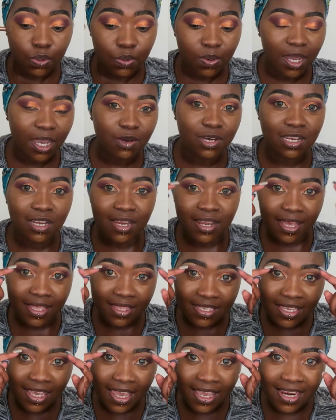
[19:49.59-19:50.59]
I really like
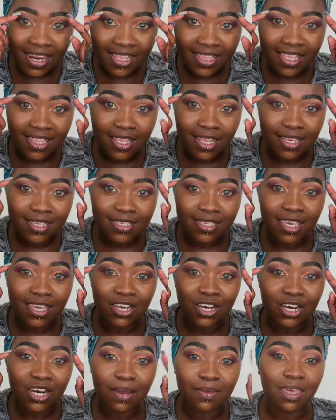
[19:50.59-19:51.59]
this highlighting that's
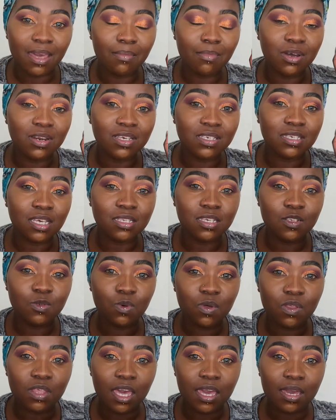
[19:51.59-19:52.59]
here. I think I'm gonna stick it
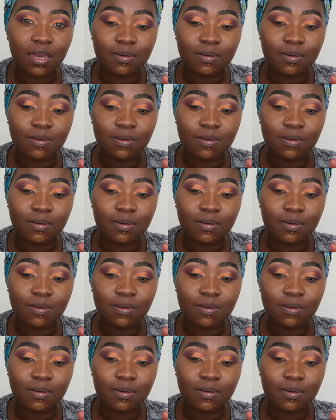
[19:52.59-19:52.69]
with